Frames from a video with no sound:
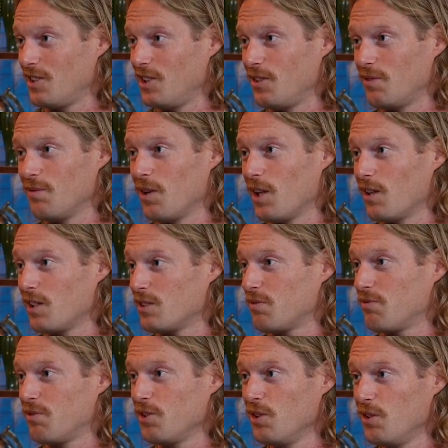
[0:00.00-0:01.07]
Whether
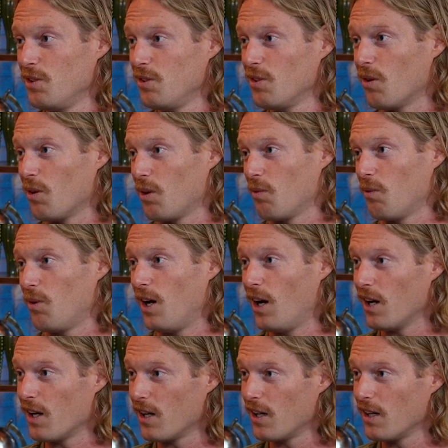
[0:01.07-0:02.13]
it's food or
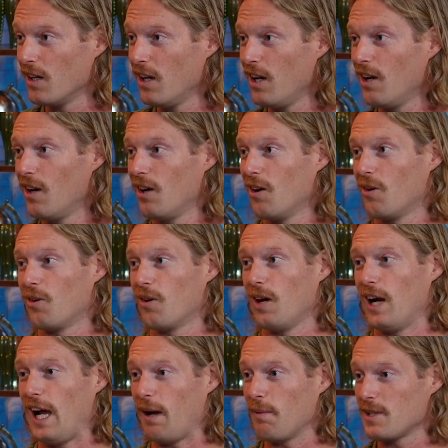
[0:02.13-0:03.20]
water
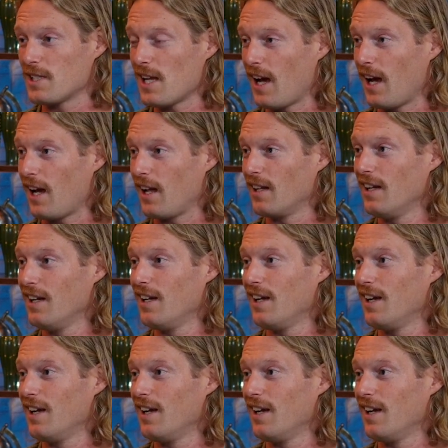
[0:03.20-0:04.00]
or habitat,